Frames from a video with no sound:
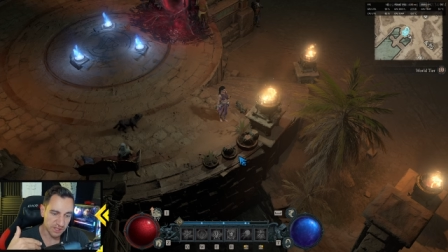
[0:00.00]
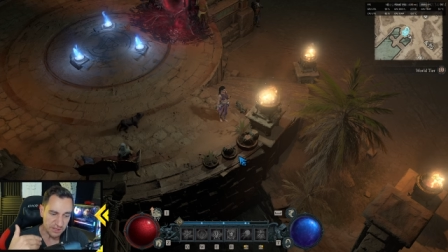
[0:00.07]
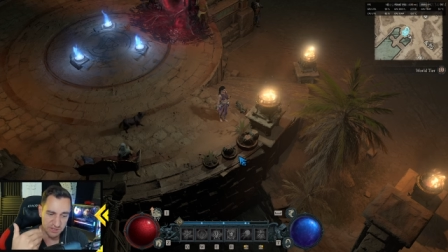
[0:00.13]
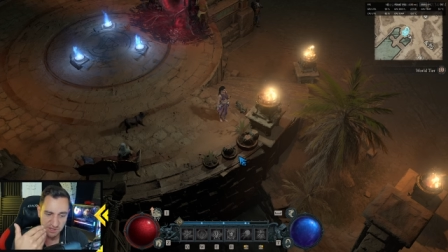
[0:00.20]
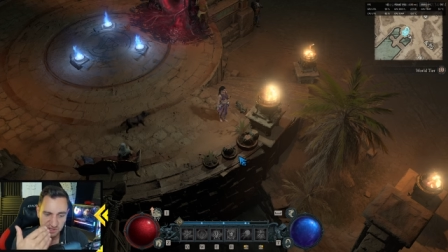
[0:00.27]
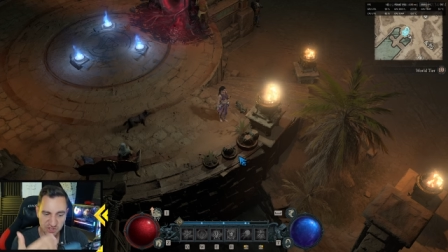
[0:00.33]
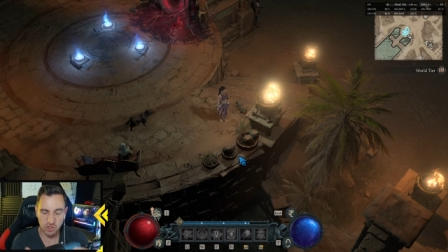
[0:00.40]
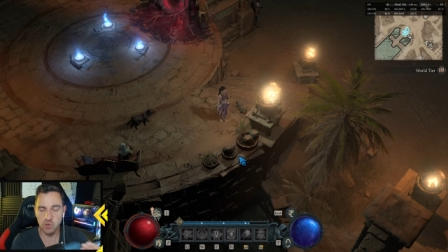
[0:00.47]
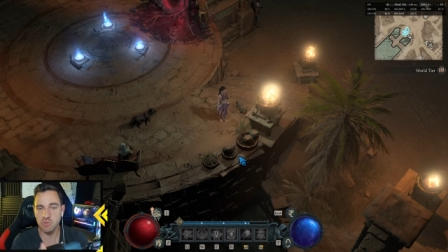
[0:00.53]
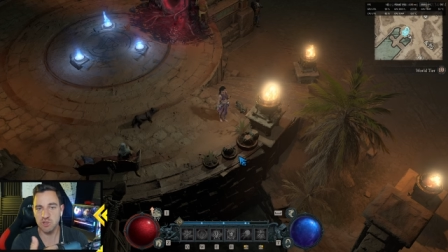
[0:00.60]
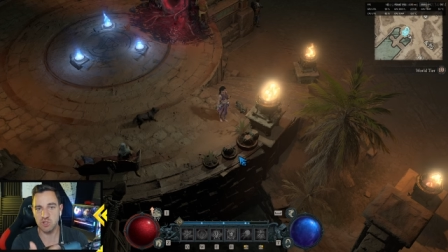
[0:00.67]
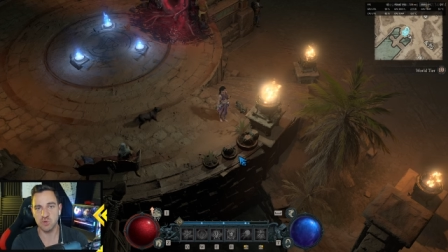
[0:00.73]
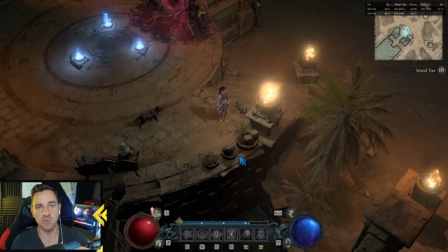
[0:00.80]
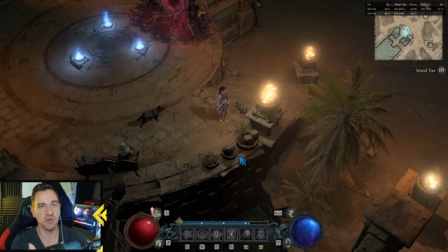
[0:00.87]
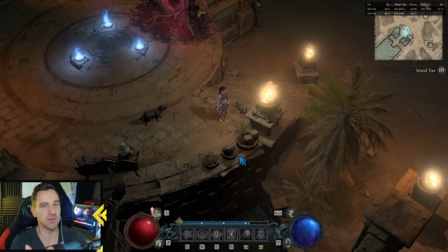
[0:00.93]
But there's just so
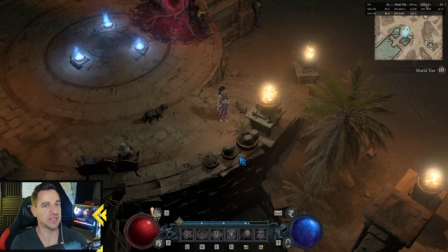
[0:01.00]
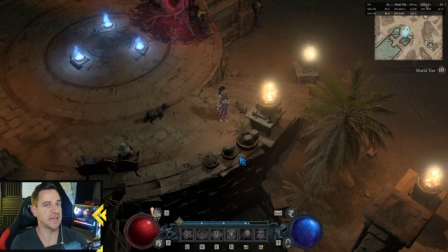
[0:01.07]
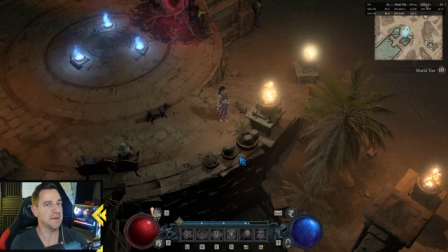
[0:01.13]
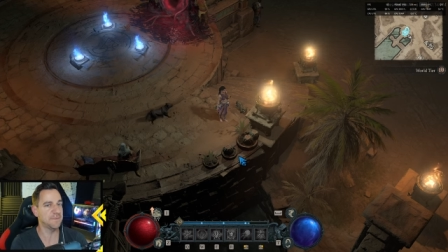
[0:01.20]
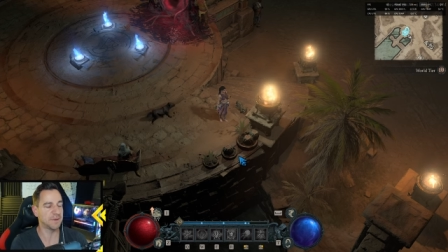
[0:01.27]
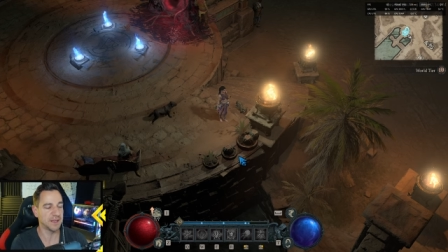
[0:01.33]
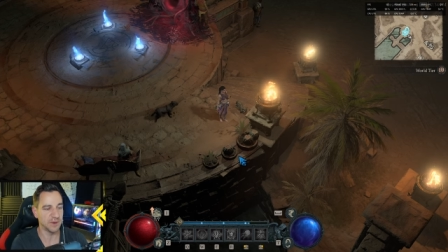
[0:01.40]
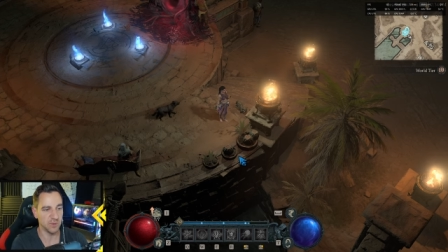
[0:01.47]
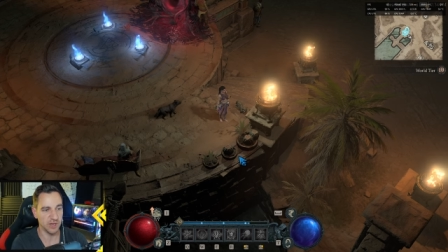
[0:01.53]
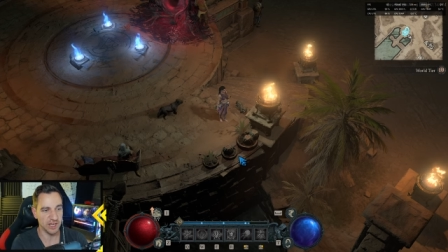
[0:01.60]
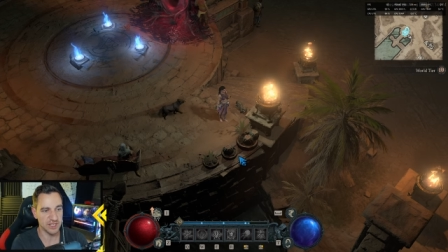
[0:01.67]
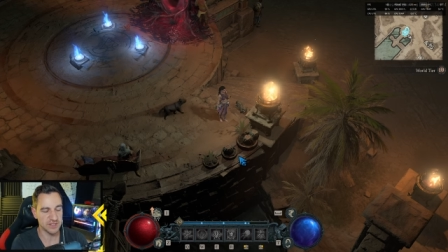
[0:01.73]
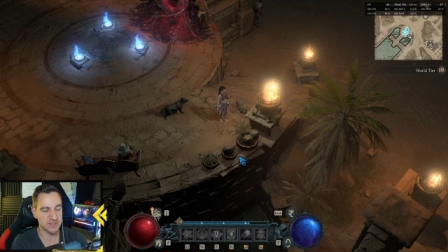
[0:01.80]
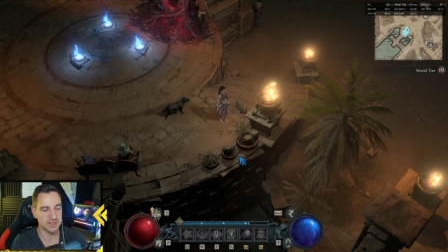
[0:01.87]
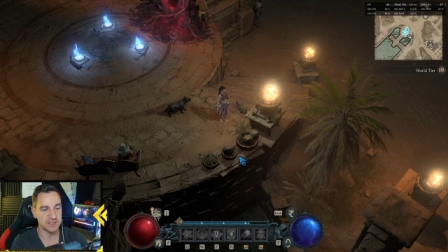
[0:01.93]
much more
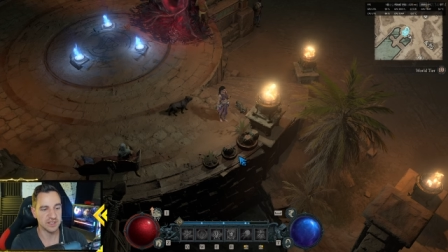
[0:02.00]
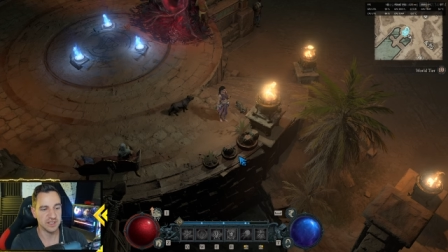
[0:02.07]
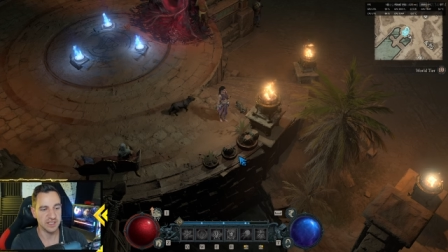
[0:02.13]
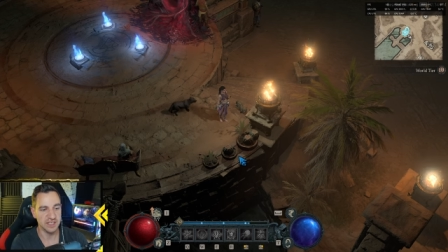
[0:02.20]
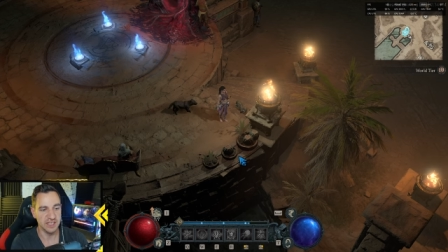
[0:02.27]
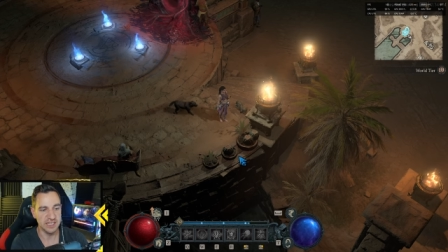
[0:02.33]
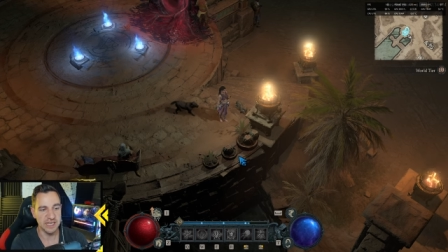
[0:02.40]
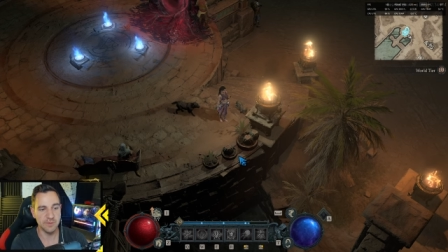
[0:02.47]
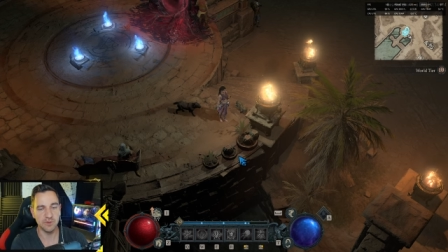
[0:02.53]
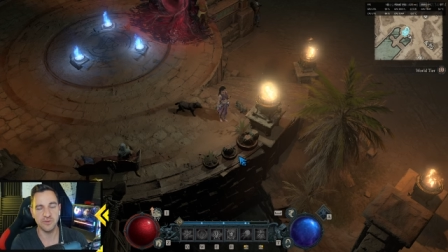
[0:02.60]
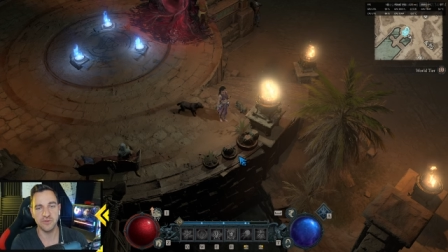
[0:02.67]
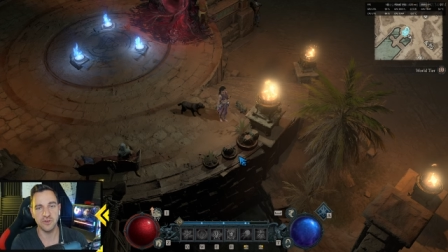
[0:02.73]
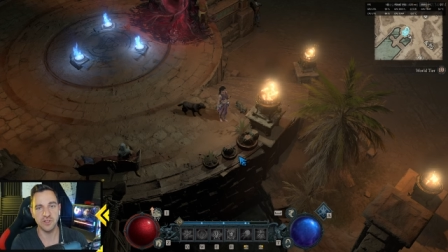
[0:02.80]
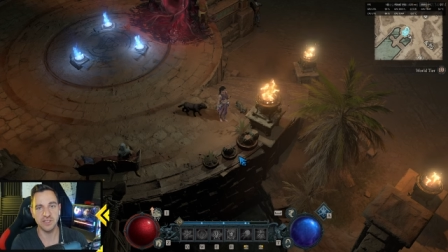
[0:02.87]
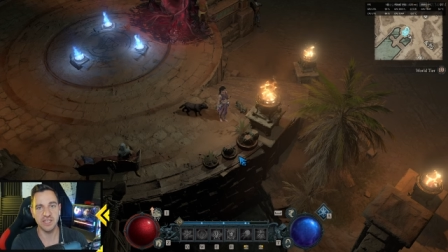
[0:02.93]
gameplay-wise in
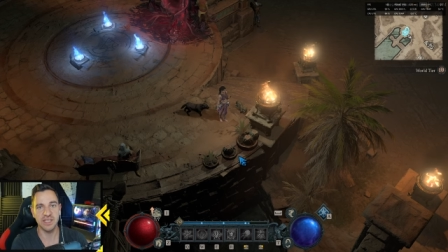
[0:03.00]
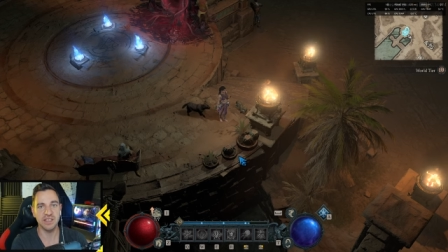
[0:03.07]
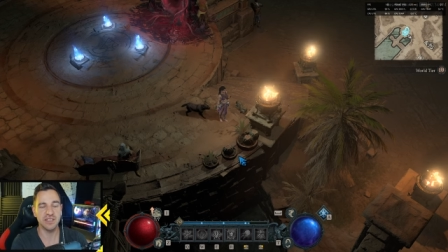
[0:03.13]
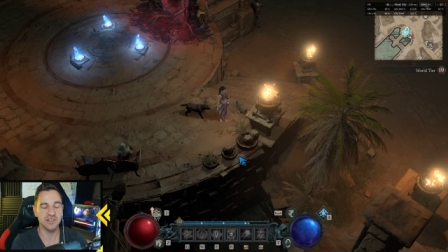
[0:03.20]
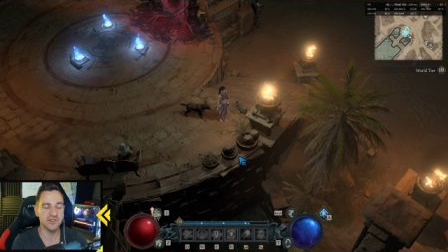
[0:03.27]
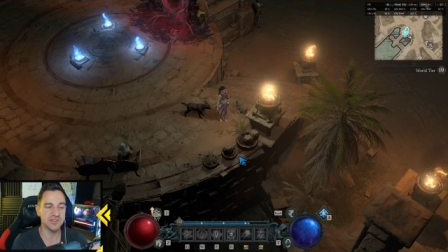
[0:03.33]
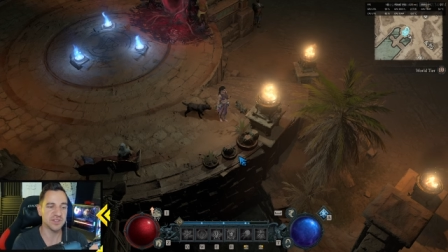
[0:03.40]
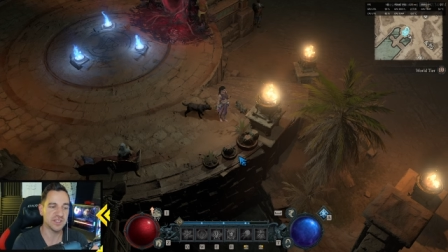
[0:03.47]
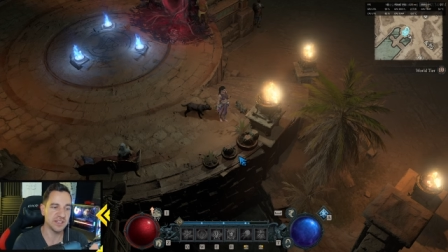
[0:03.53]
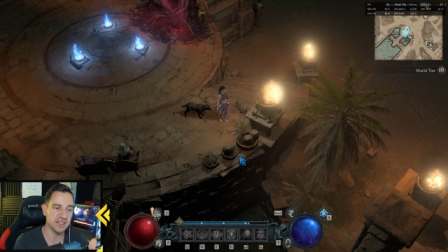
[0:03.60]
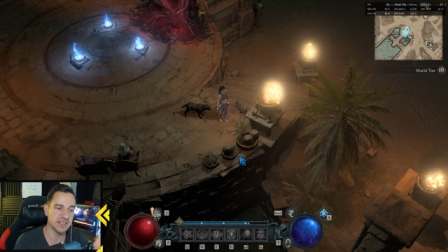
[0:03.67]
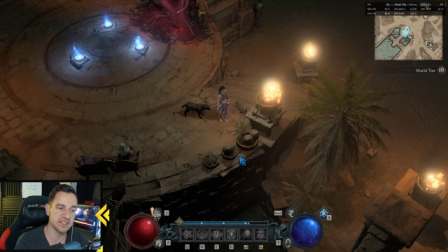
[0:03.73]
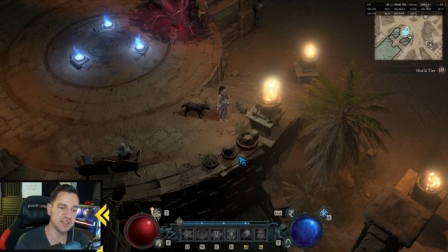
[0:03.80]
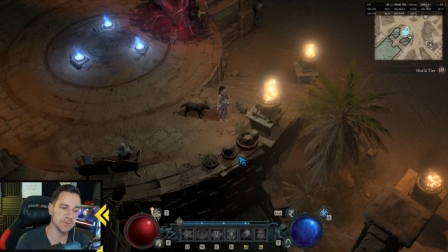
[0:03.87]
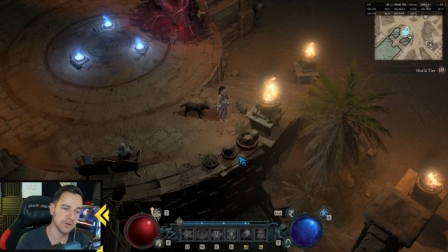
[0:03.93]
Diablo four than there is
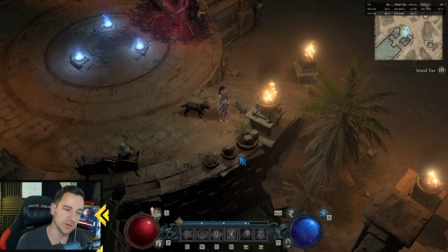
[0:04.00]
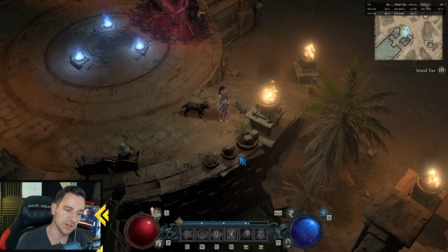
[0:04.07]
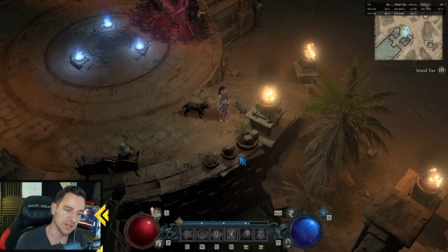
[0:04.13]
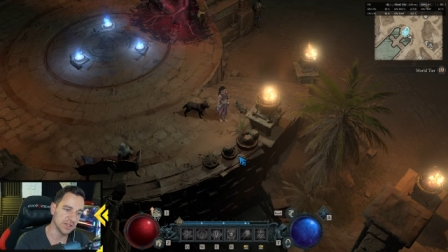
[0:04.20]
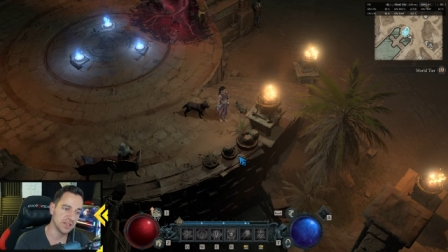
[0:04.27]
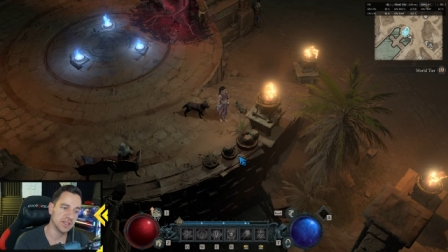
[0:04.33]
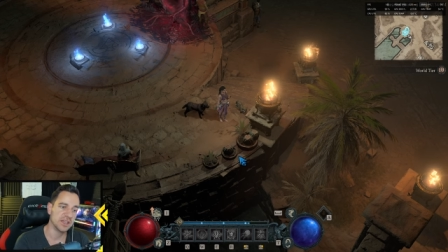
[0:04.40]
in Last Epoch.